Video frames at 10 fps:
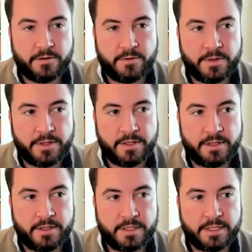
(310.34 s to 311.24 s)
So
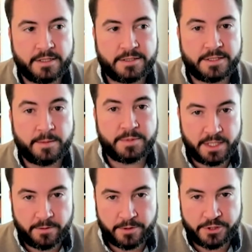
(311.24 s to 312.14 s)
the the
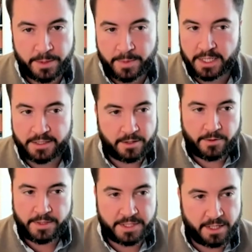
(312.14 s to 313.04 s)
subsidy regime on its
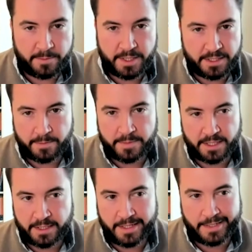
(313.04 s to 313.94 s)
own is going to be
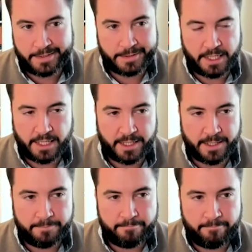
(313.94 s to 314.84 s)
something mm-hmm. like
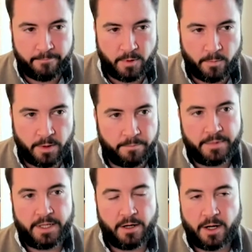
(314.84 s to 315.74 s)
uh,
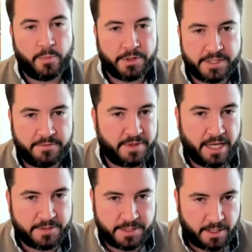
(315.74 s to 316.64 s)
upwards of a
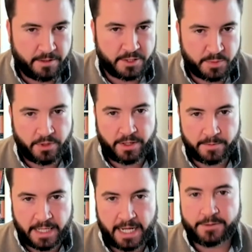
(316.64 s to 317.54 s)
thousand dollars
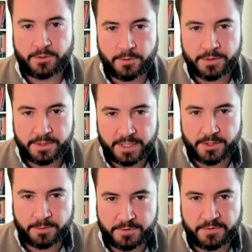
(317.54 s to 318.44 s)
per household
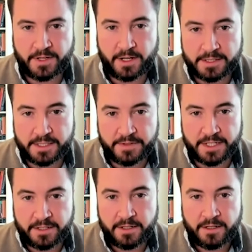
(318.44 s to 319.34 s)
in terms of the cost of
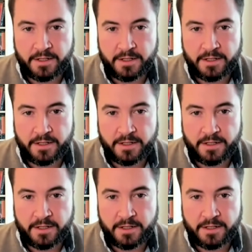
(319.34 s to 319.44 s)
it.